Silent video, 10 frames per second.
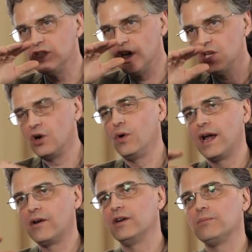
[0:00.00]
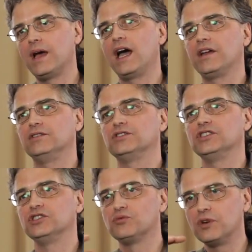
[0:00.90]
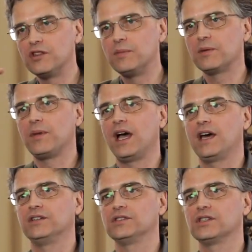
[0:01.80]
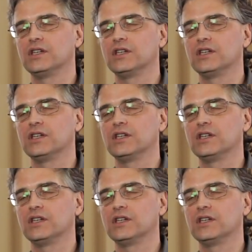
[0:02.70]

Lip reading: coherent patterns, these rhythmic patterns.